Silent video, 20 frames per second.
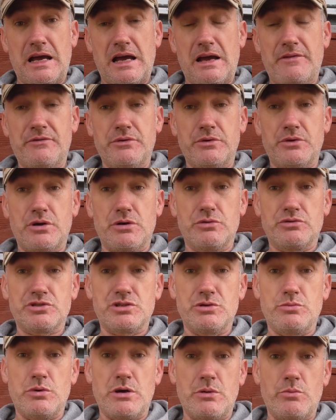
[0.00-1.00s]
half will go
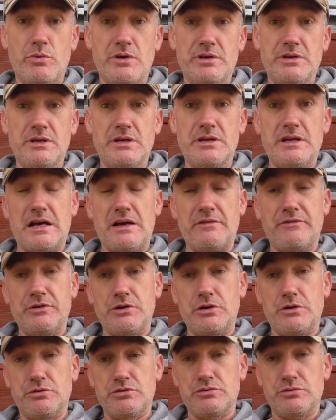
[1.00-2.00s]
to one winner and half will
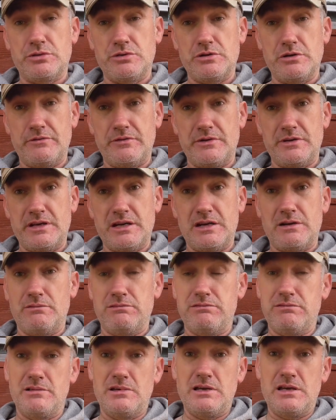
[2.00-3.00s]
go to another now